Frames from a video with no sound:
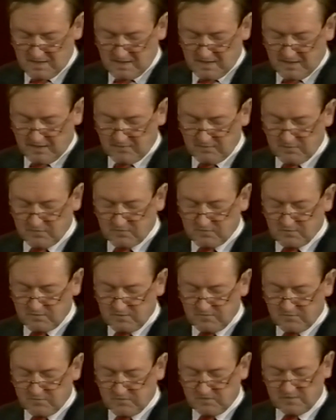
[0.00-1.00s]
I wish to
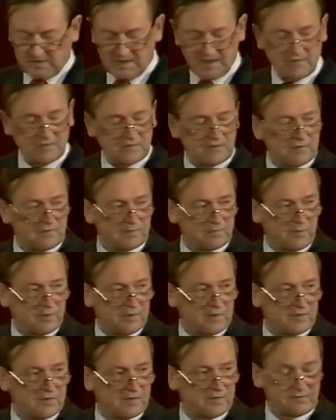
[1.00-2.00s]
emphasize this
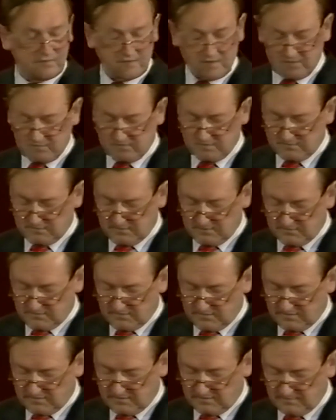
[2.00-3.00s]
point on
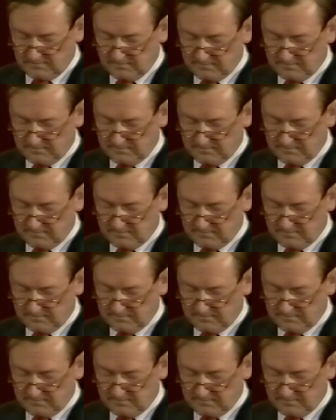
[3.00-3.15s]
sensitivity.